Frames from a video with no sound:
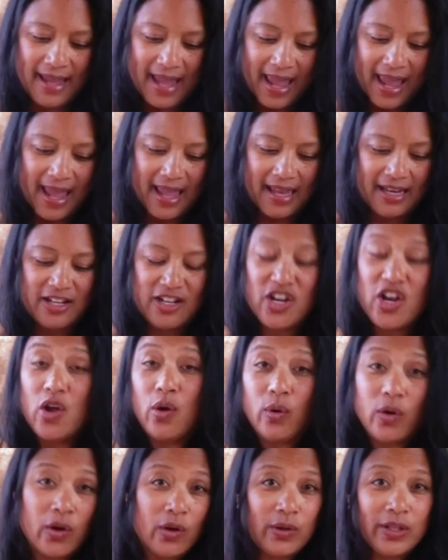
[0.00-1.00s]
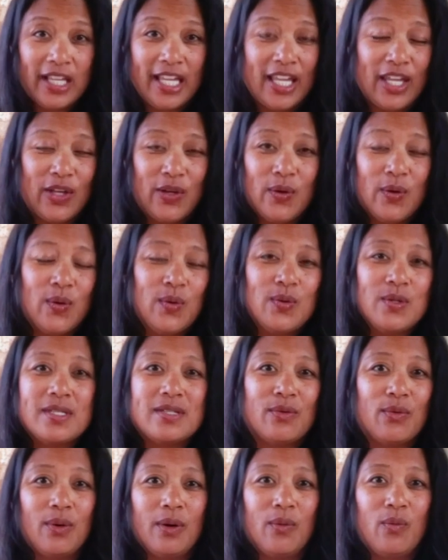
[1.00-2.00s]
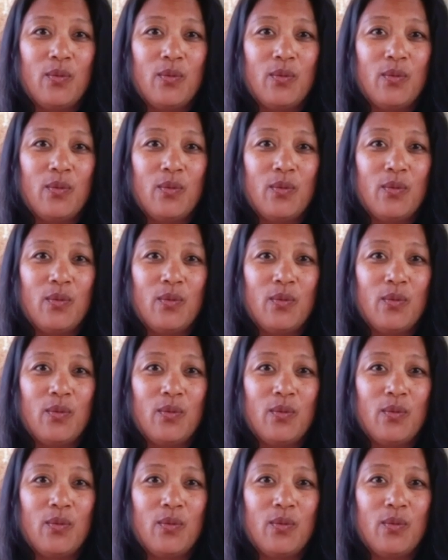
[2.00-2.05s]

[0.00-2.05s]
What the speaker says: and no curlicues or